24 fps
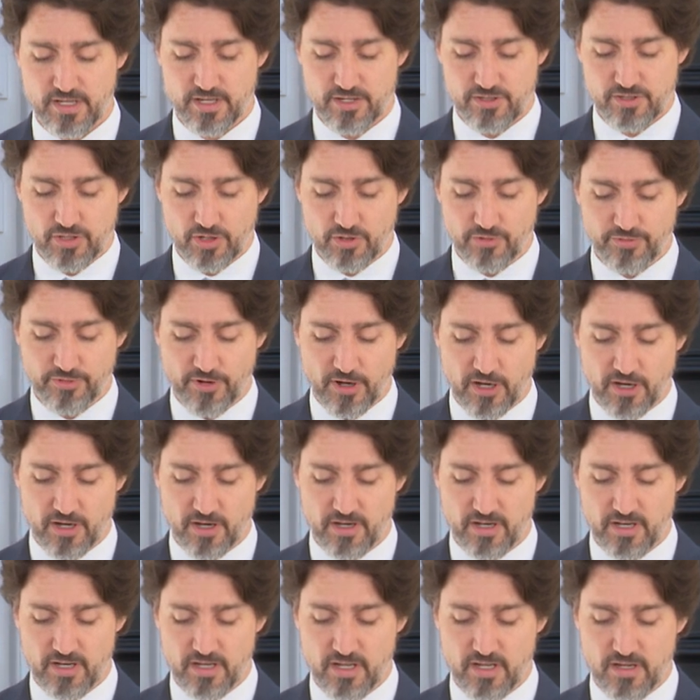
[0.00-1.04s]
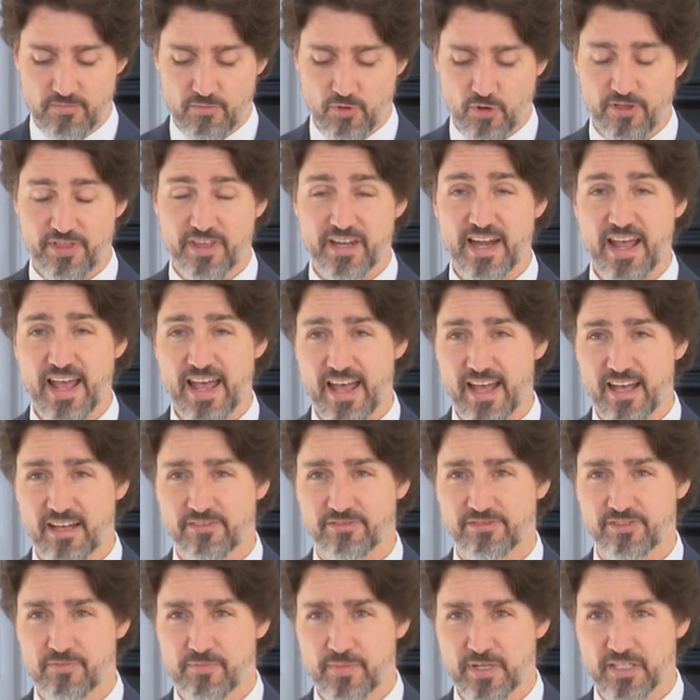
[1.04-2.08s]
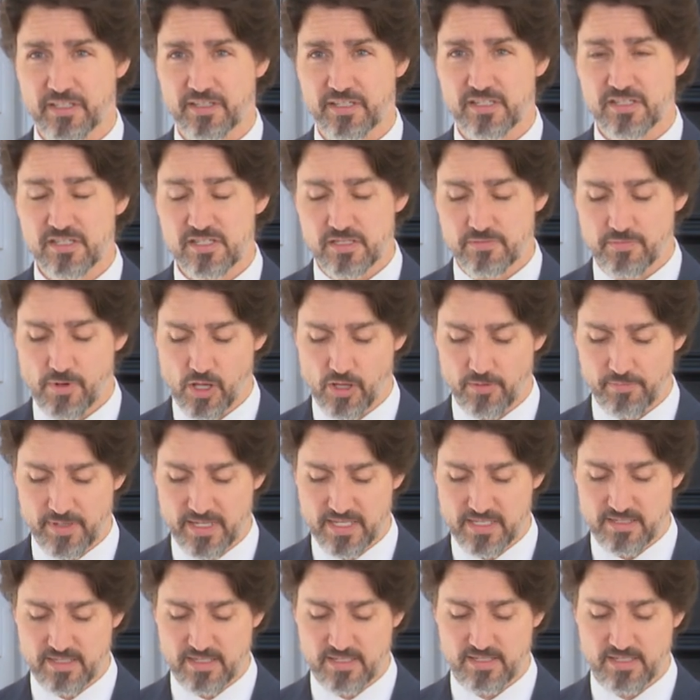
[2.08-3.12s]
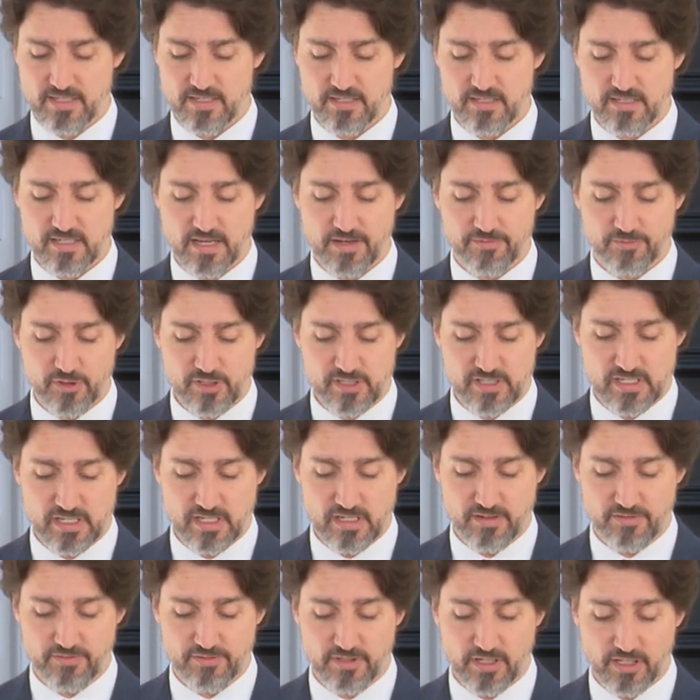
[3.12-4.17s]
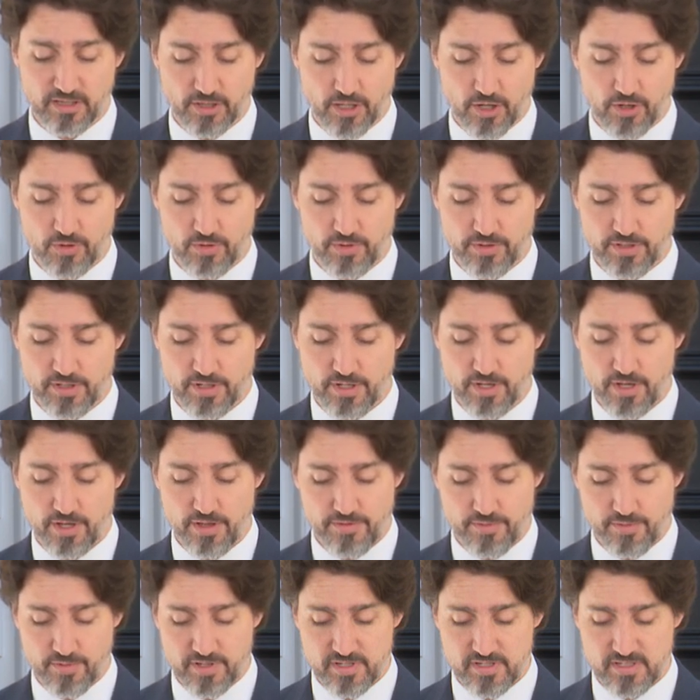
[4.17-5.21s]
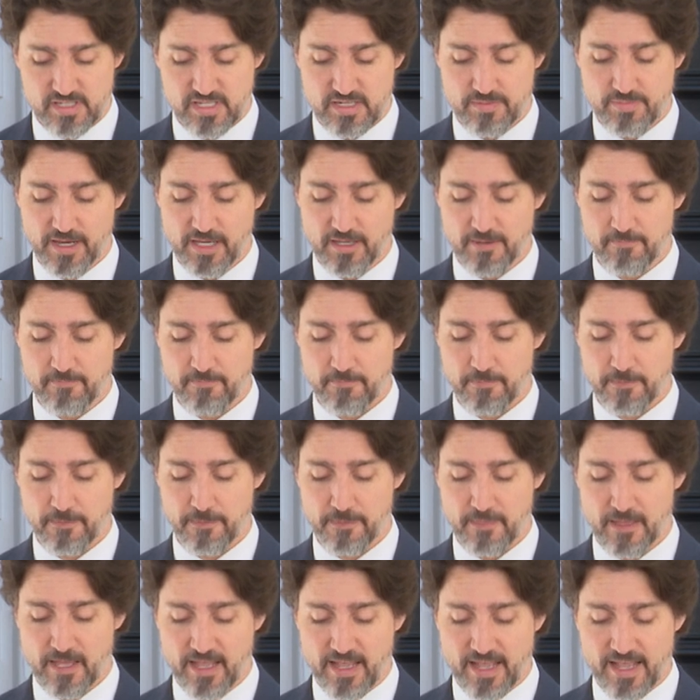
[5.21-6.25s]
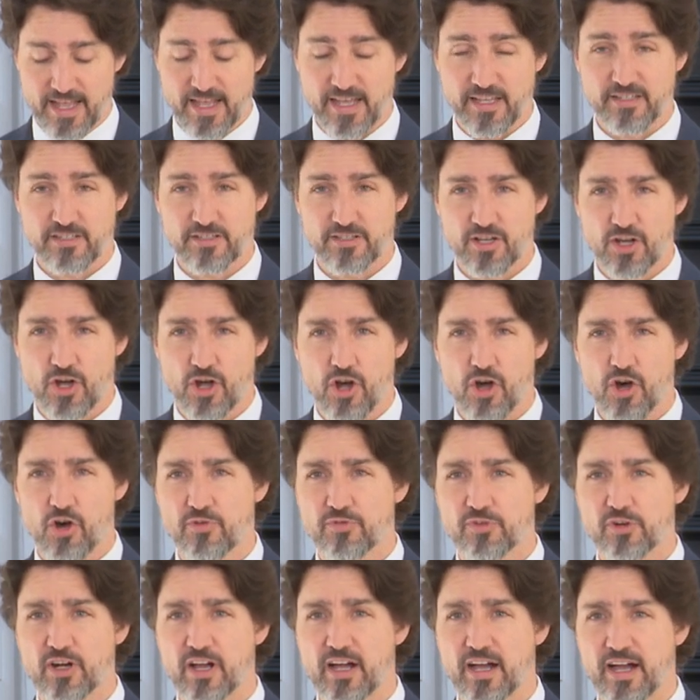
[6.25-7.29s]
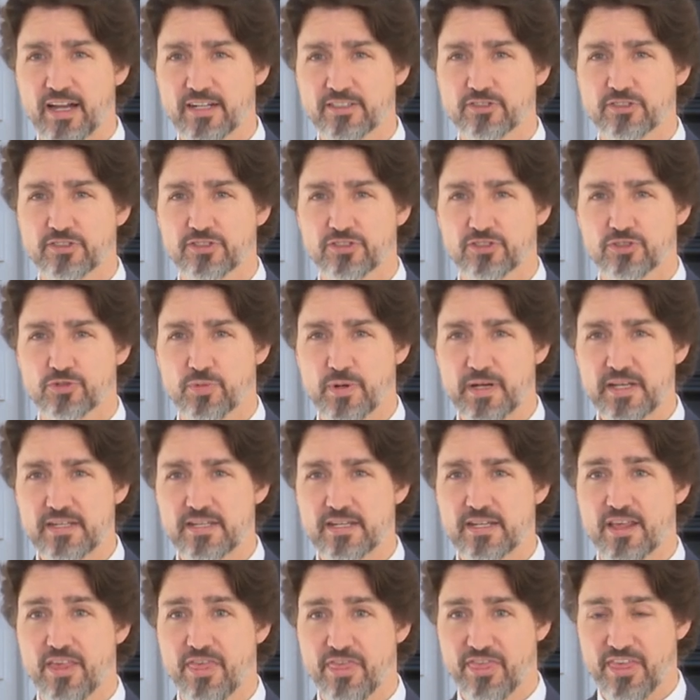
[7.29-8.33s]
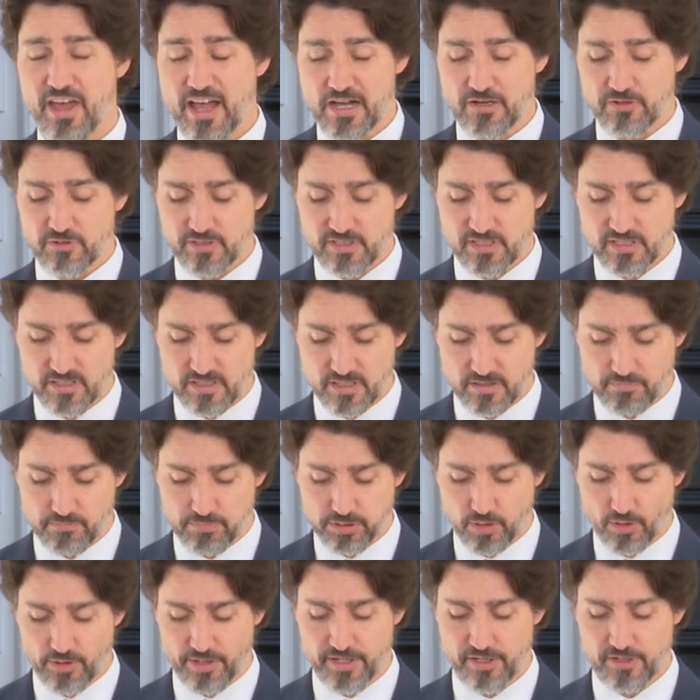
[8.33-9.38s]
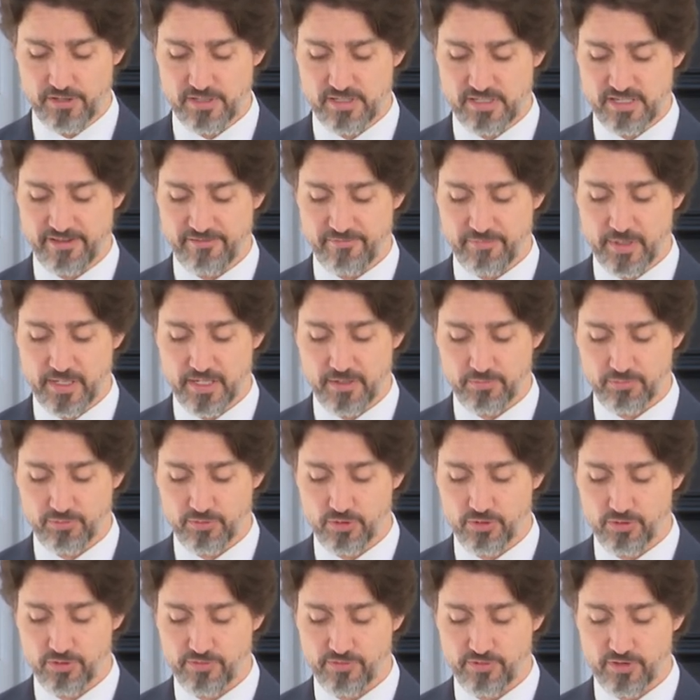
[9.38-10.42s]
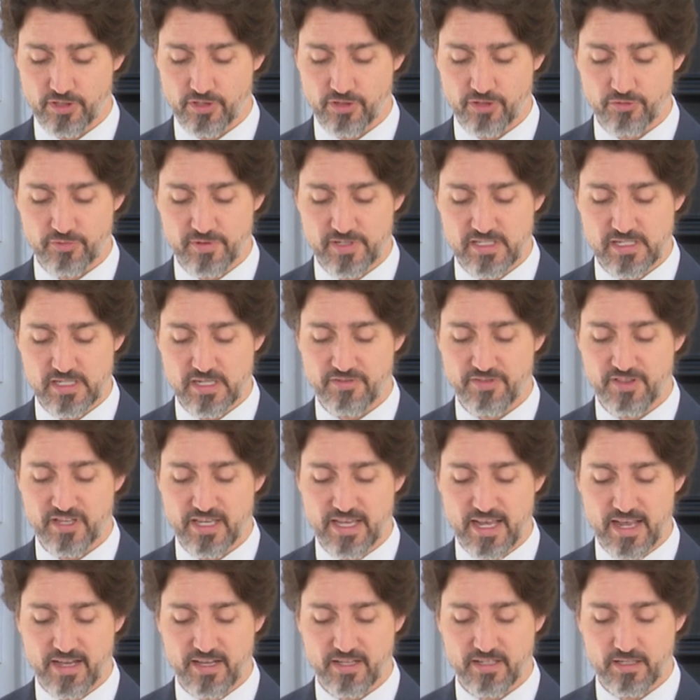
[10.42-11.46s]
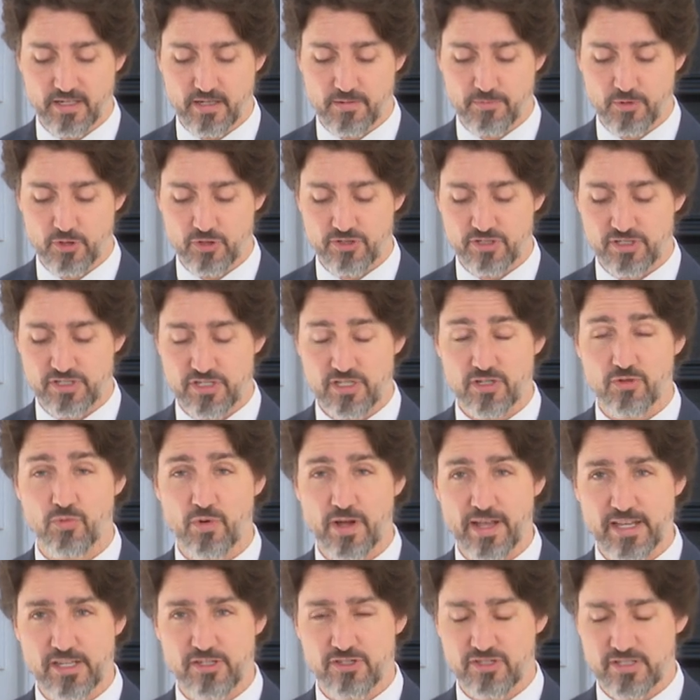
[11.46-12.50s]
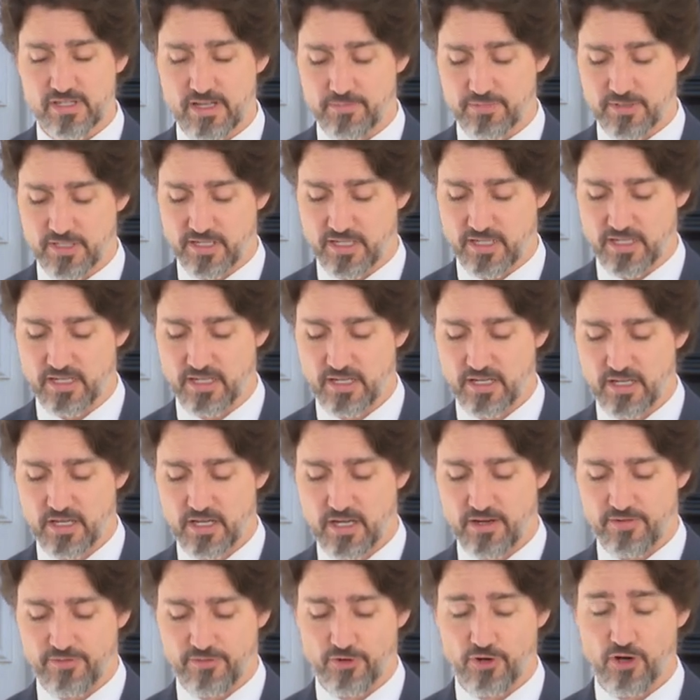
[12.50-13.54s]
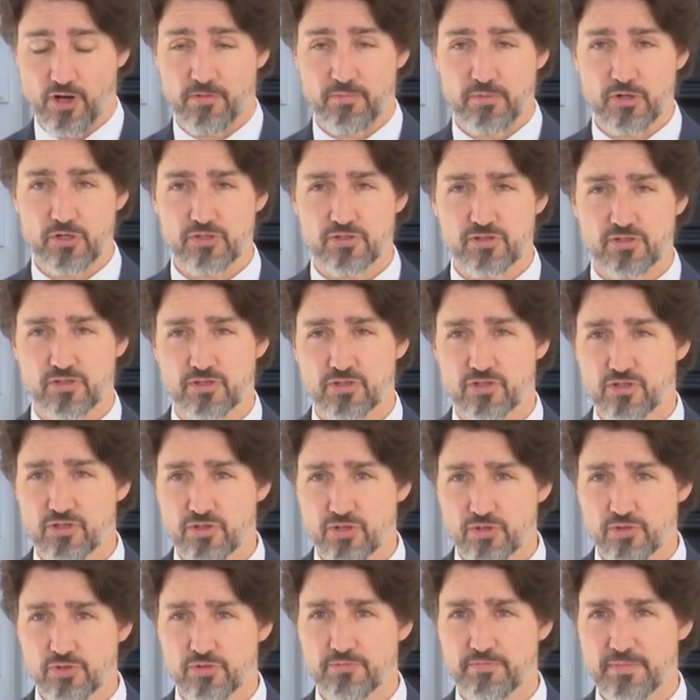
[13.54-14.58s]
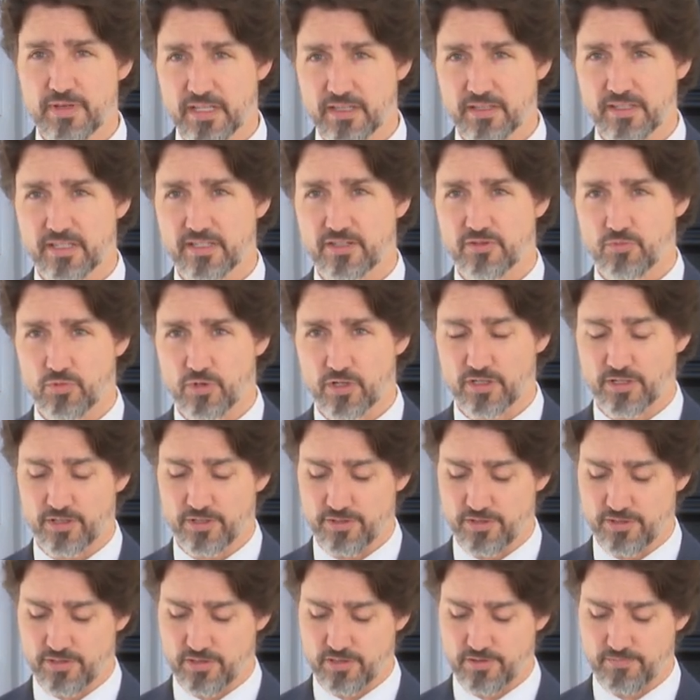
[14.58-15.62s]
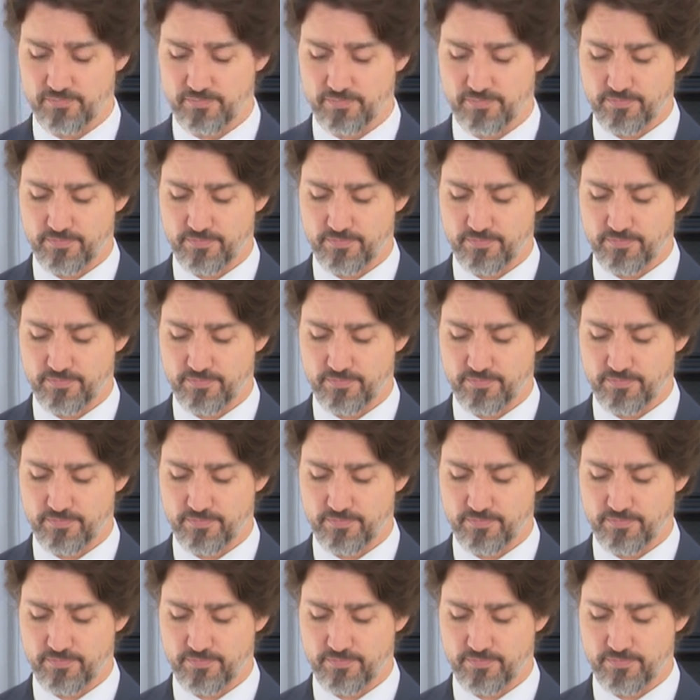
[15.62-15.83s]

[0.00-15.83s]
So far, more than 500,000 small businesses have received a loan through the CEBA. And over 120,000 employers have been approved to receive the Canada Emergency Wage Subsidy for almost 2 million workers.